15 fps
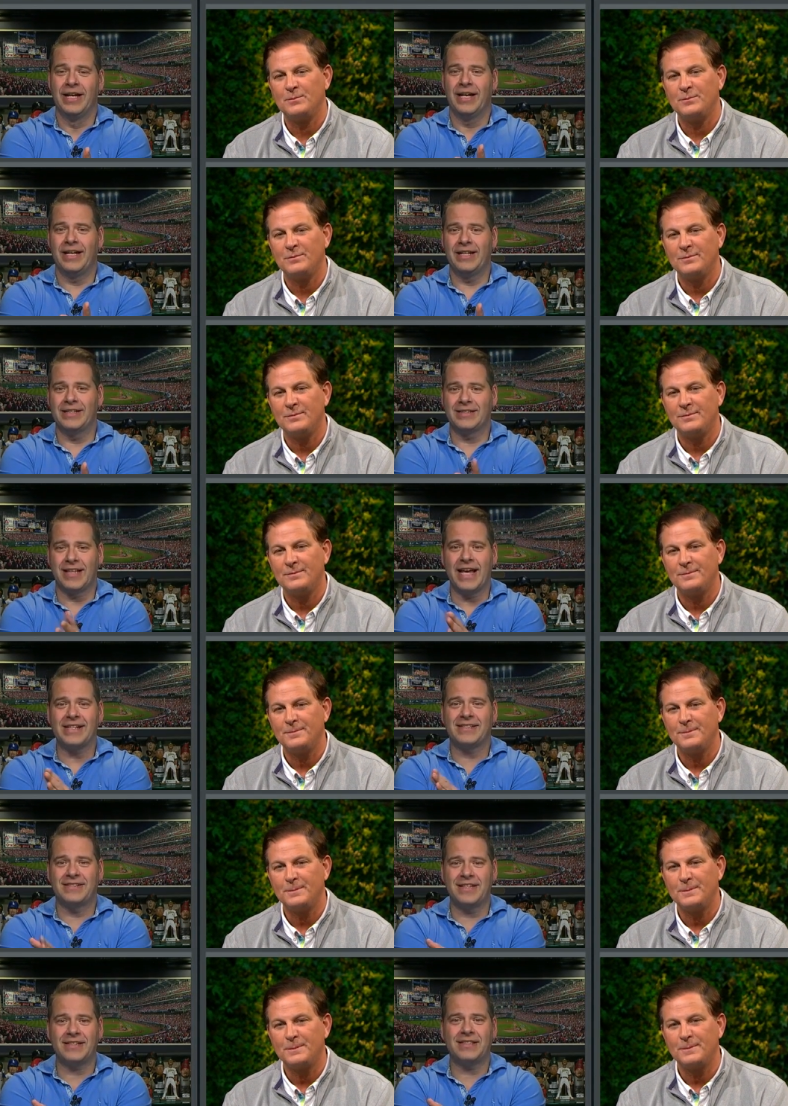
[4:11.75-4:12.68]
Speaker 1: In his
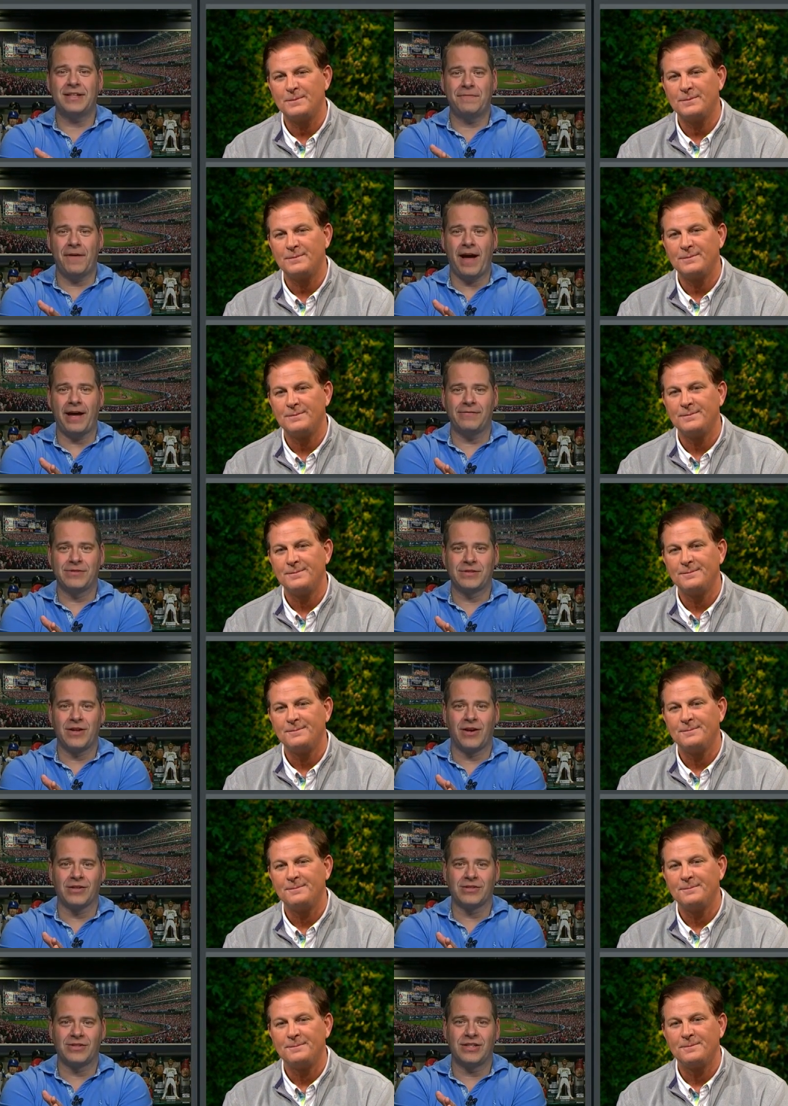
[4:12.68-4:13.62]
last 65
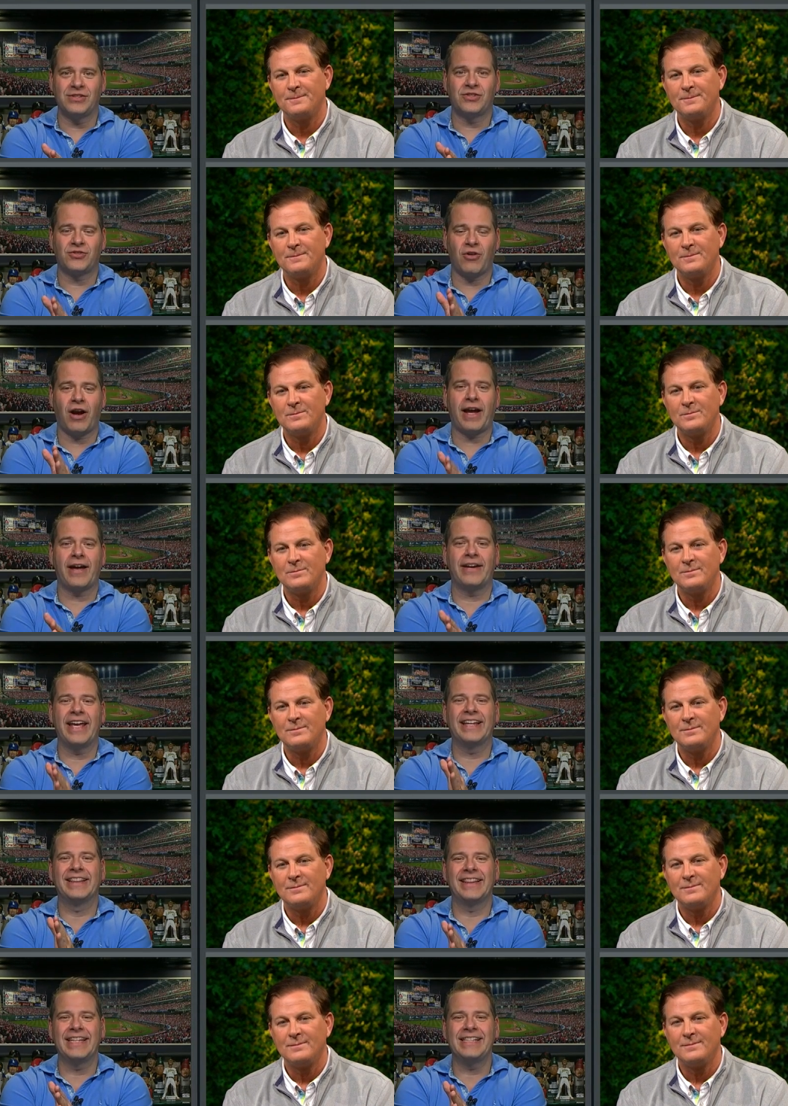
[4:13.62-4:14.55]
starts, he struck out
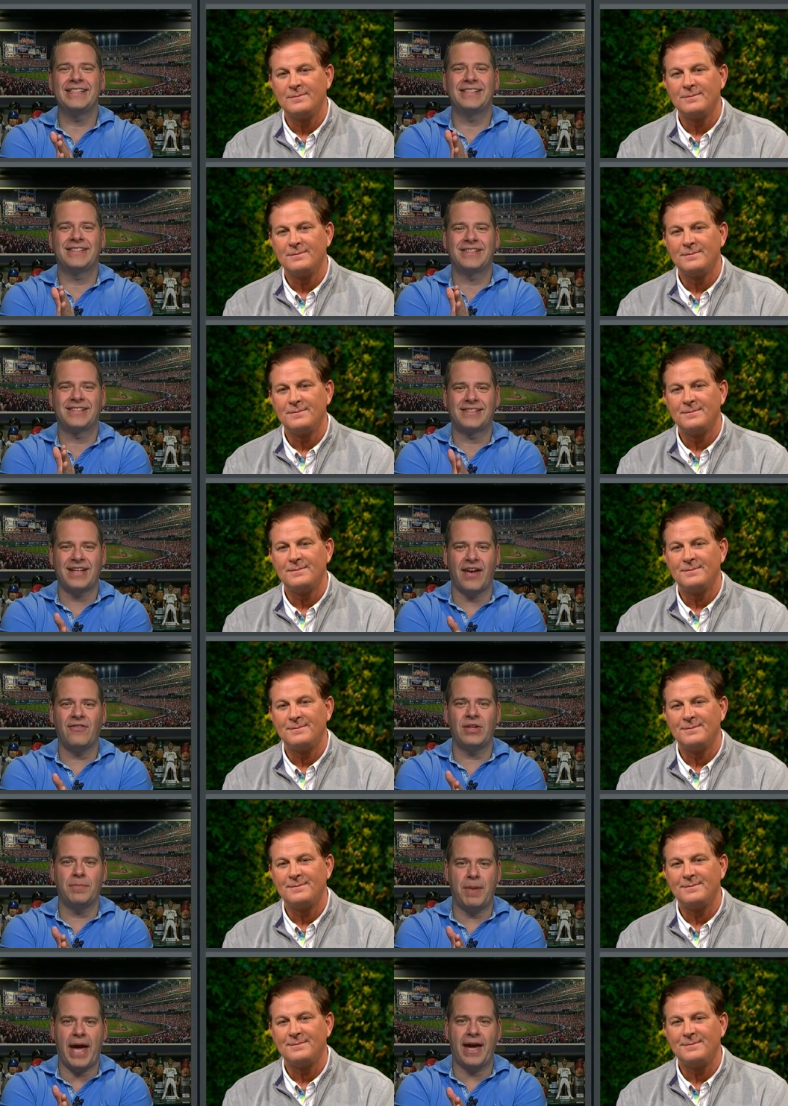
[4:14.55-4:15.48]
at least
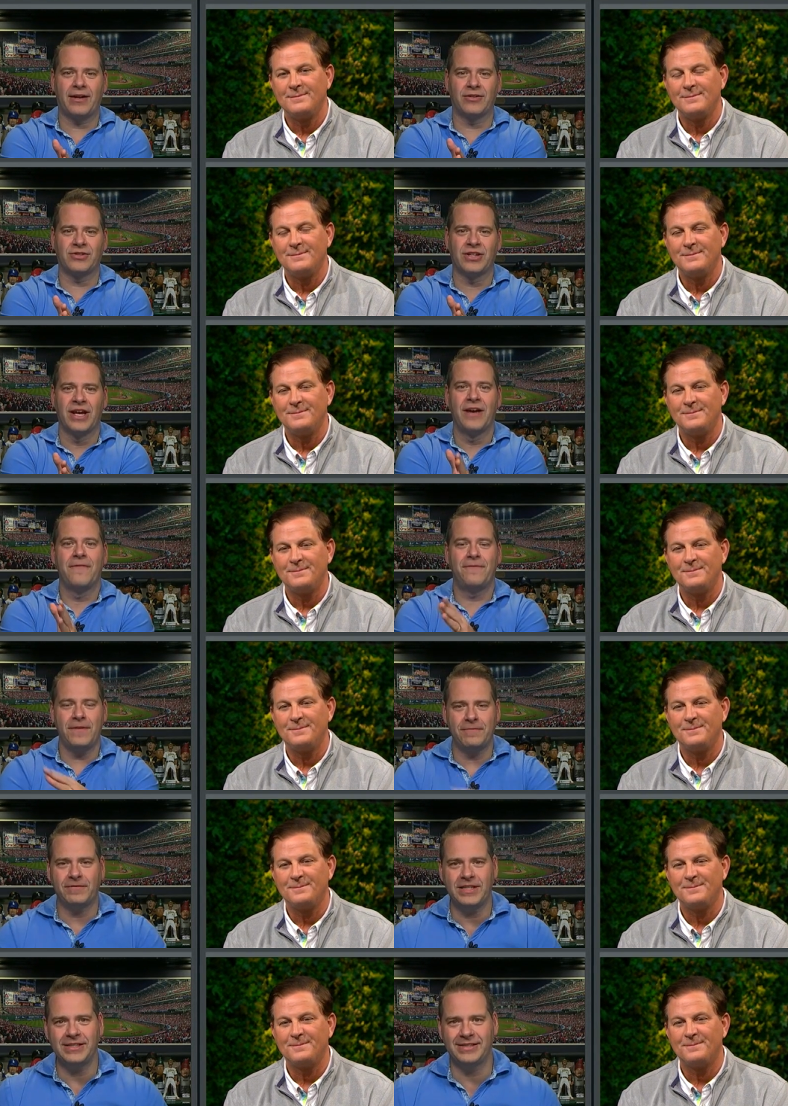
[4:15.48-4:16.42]
seven batters
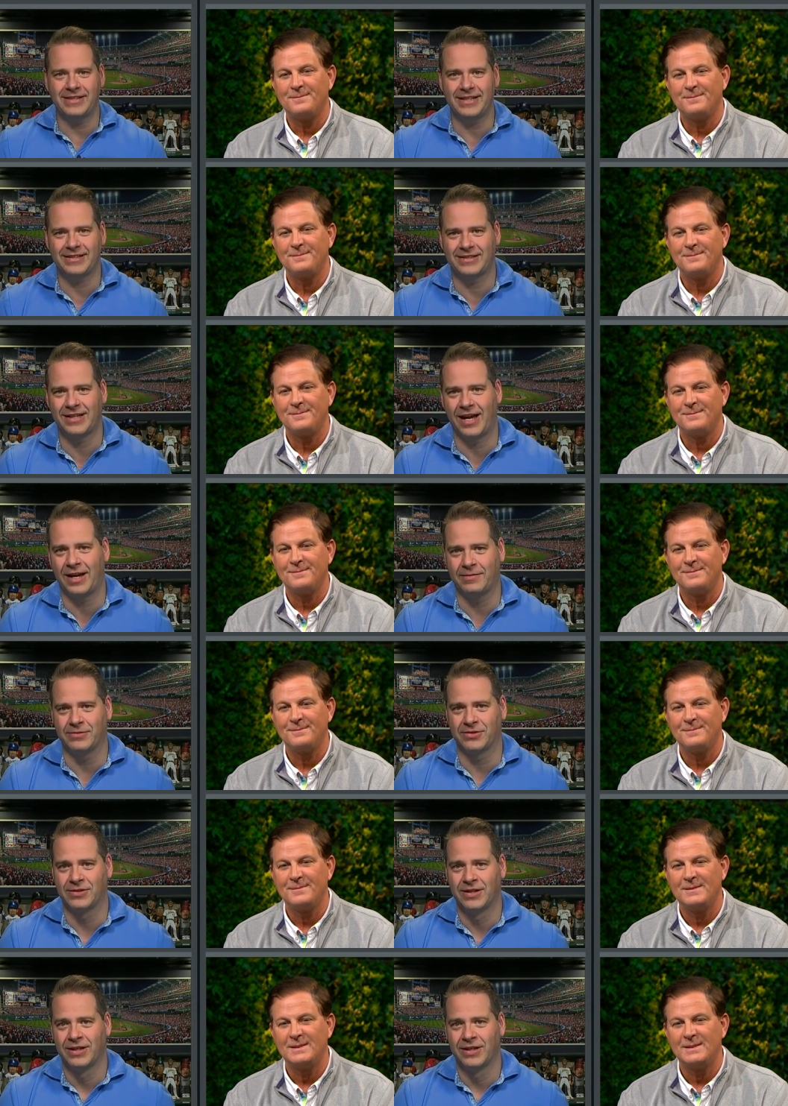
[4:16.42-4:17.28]
56 times.